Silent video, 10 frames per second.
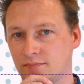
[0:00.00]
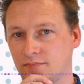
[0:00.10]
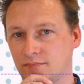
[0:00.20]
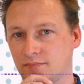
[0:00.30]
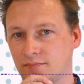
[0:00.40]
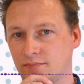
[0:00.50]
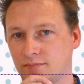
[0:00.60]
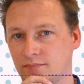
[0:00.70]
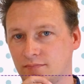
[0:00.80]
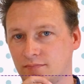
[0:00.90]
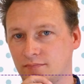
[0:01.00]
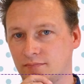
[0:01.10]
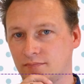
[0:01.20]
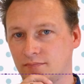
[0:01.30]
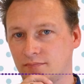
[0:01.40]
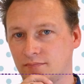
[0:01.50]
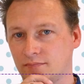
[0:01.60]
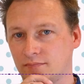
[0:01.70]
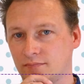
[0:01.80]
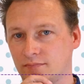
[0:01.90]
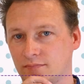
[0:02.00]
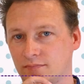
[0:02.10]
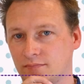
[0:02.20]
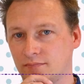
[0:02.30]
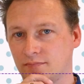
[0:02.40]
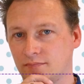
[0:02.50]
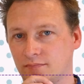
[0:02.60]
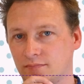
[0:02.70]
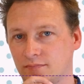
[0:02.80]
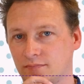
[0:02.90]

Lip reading: They took some deep and comfortable breaths